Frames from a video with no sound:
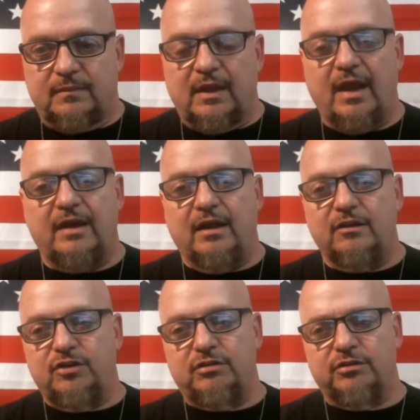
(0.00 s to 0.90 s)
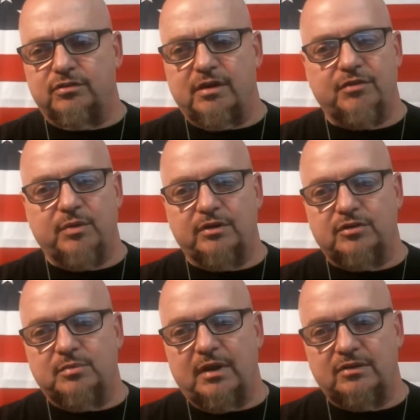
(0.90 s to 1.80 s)
Yeah, Dollar Generals are everywhere. It's
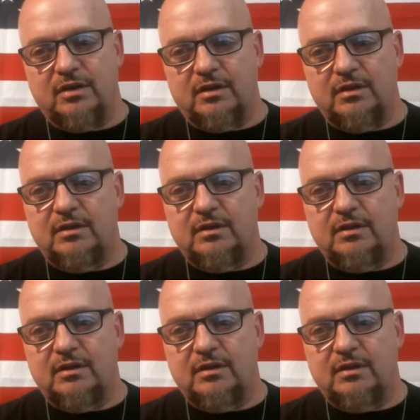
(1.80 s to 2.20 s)
amazing.